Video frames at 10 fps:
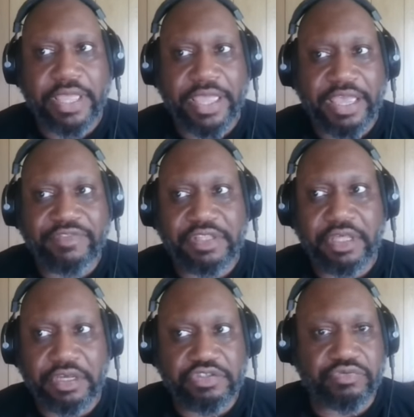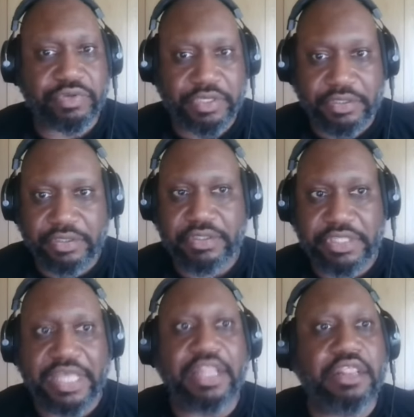have the luxury
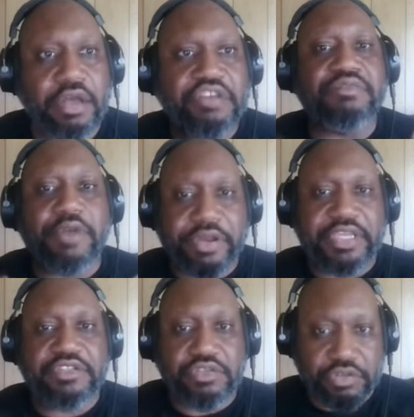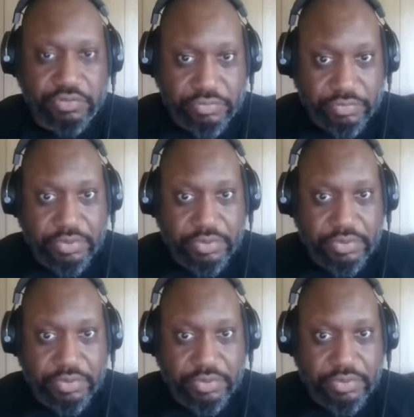that larger markets do.